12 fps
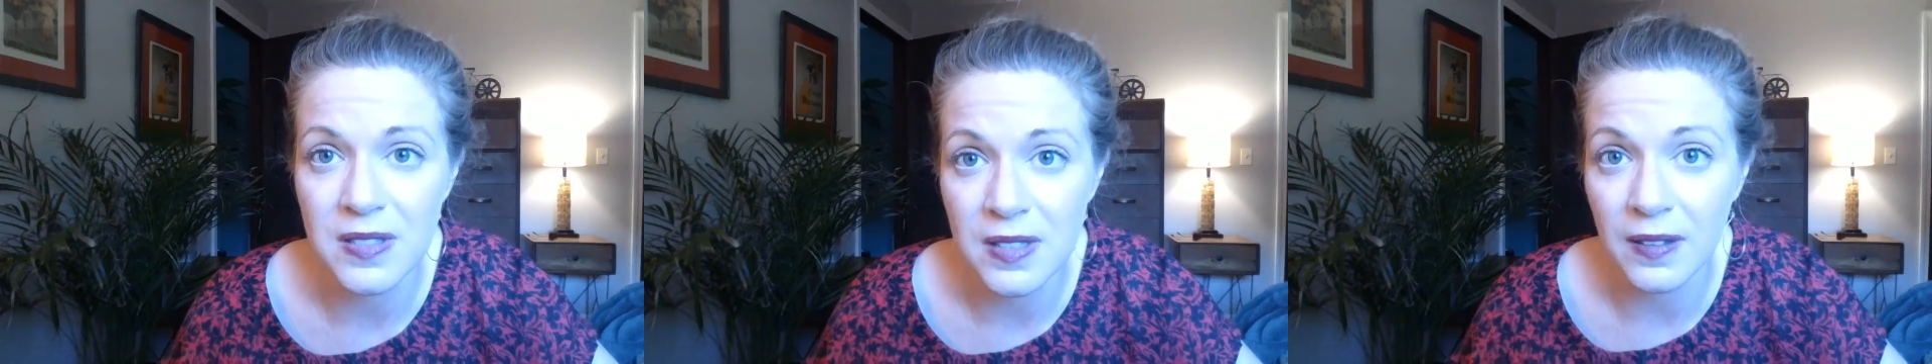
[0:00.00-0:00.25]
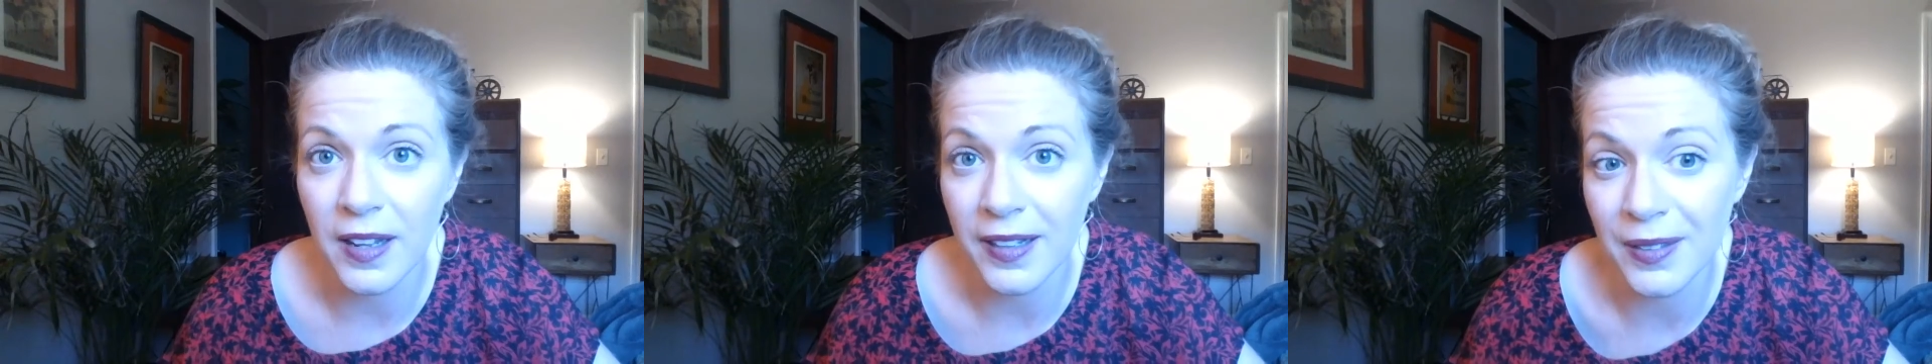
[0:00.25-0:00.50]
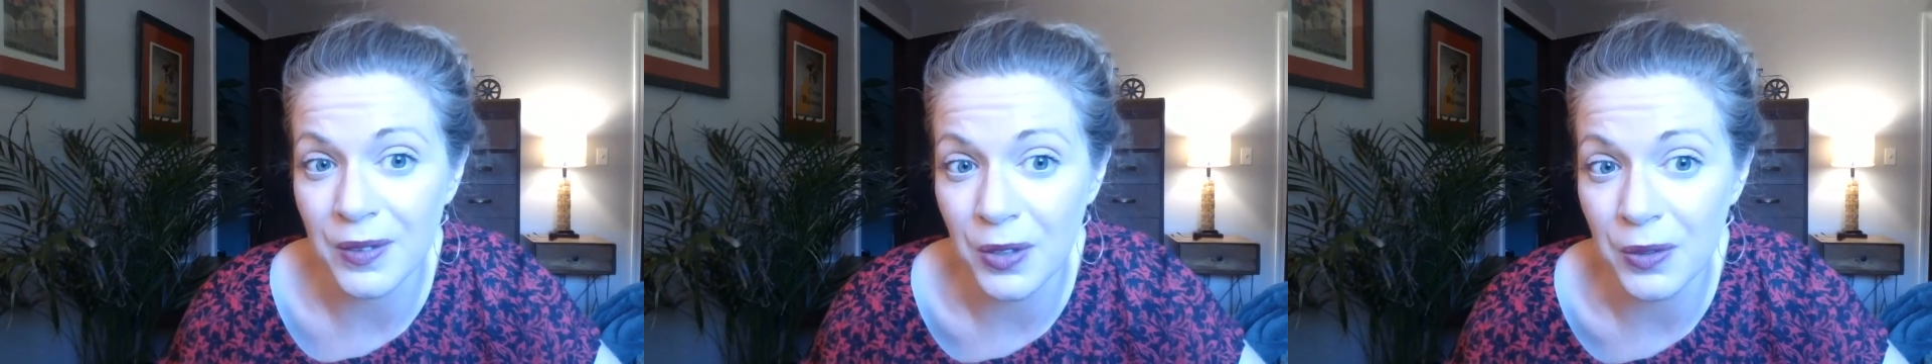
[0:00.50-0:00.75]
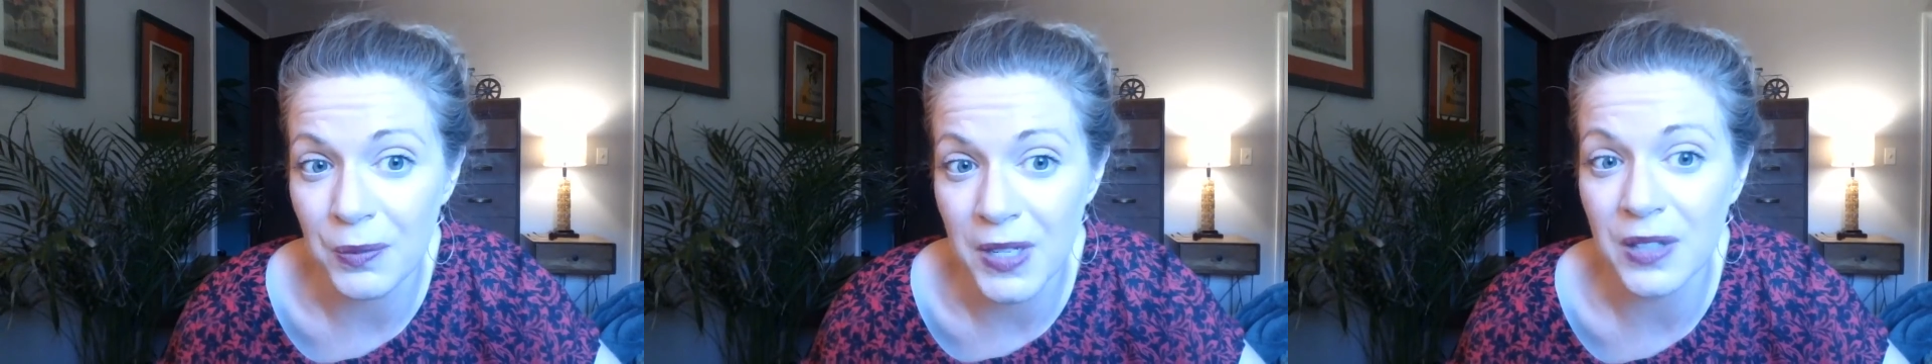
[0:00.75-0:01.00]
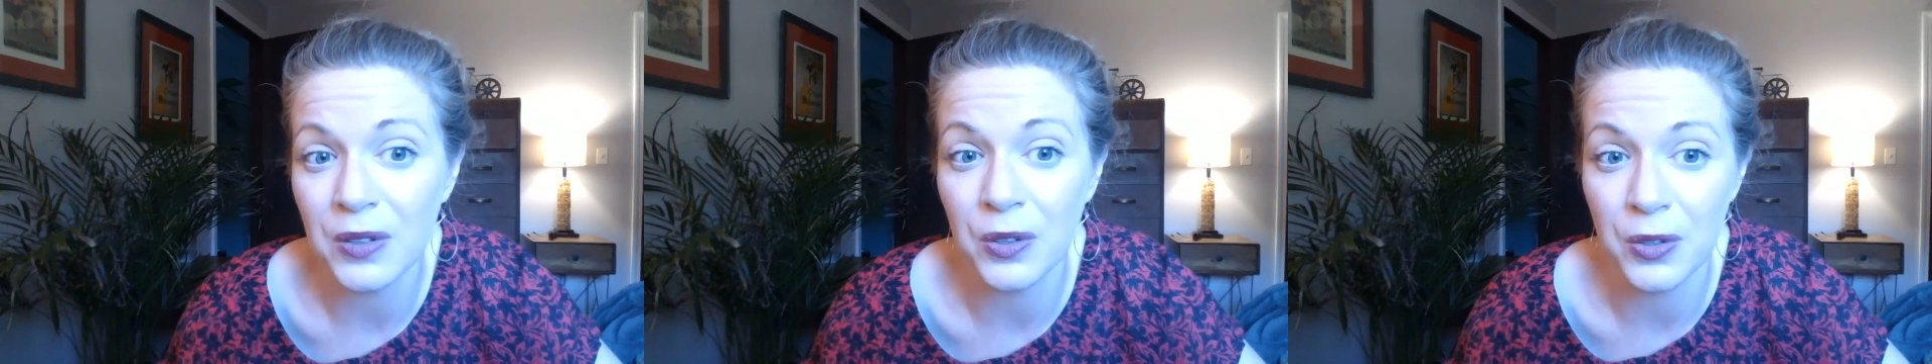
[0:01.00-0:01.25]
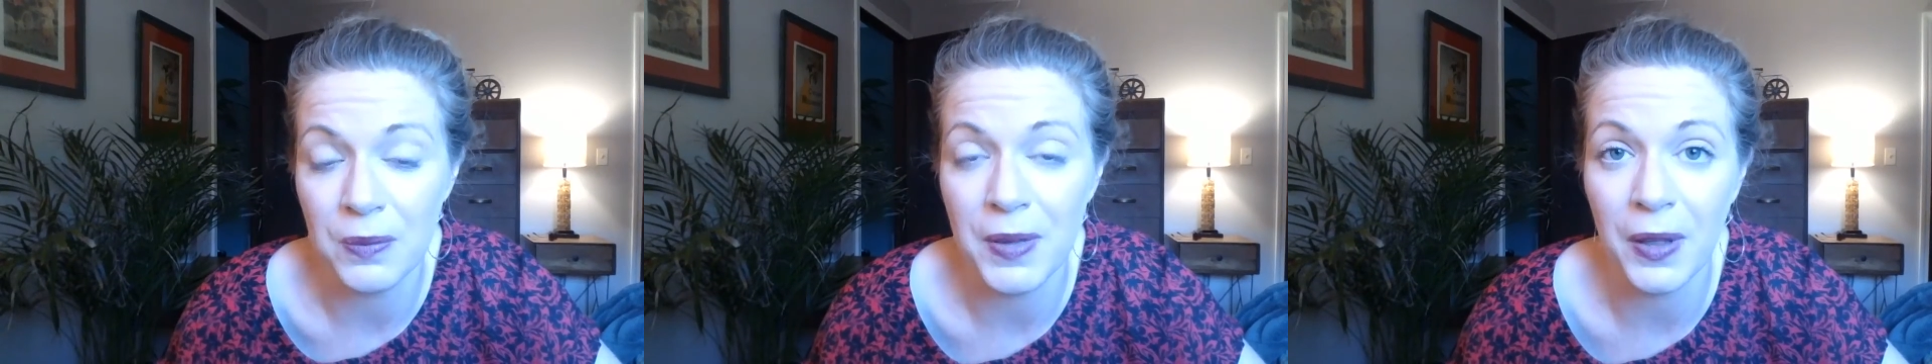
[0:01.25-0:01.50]
a lot we can
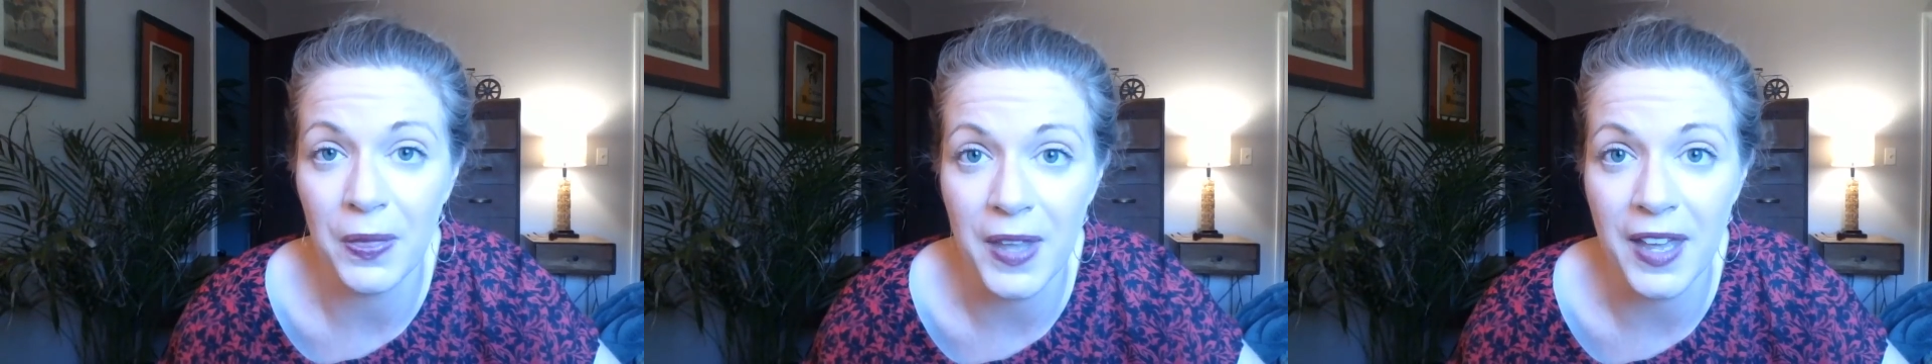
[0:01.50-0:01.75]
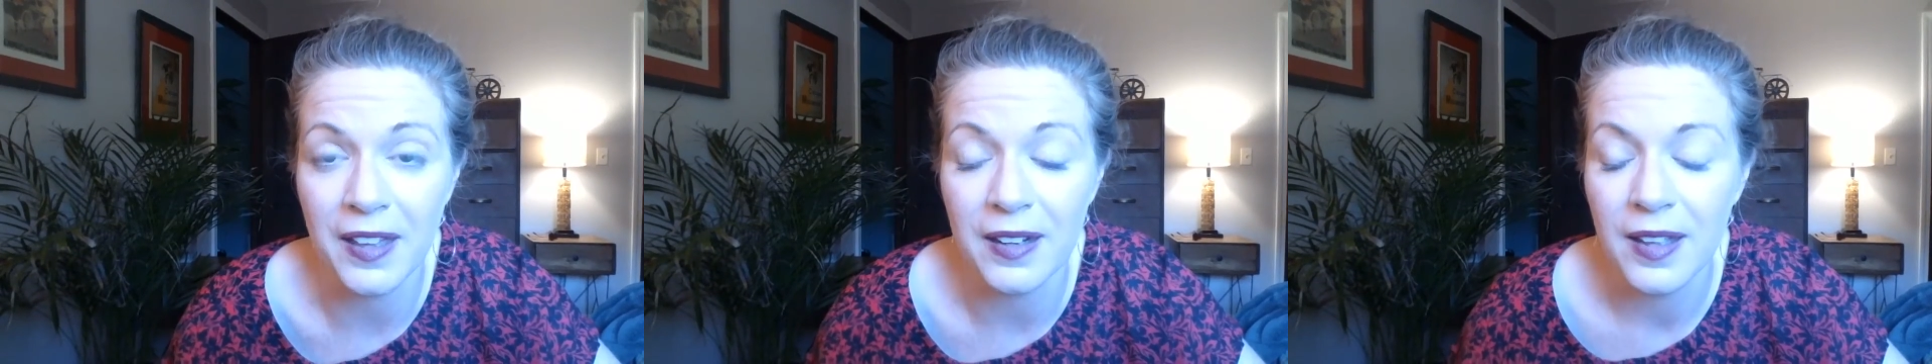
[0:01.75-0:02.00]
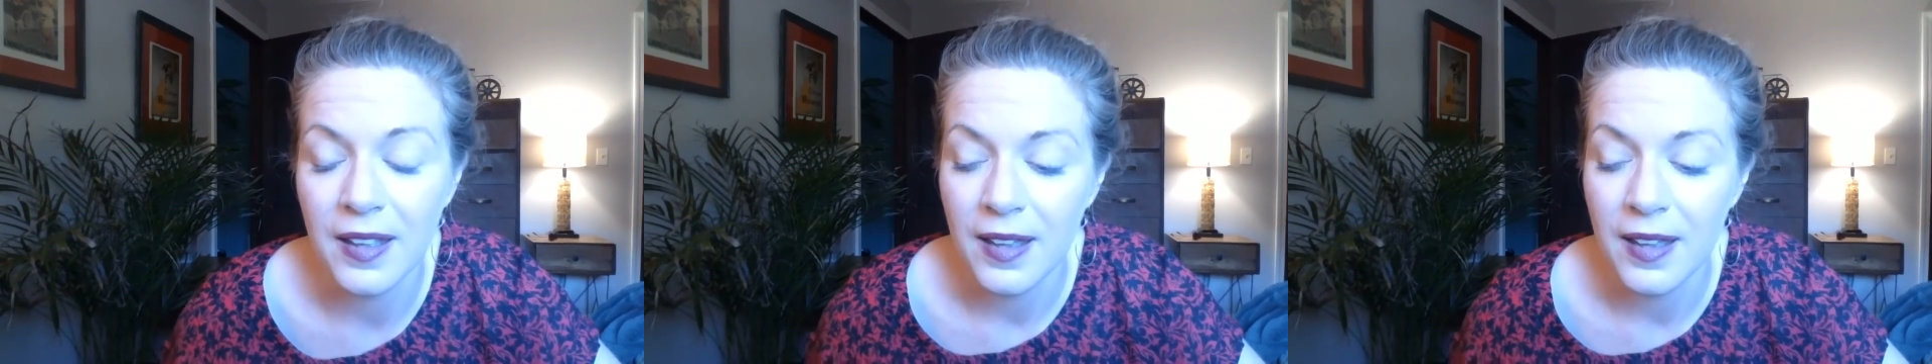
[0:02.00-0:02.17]
learn about that.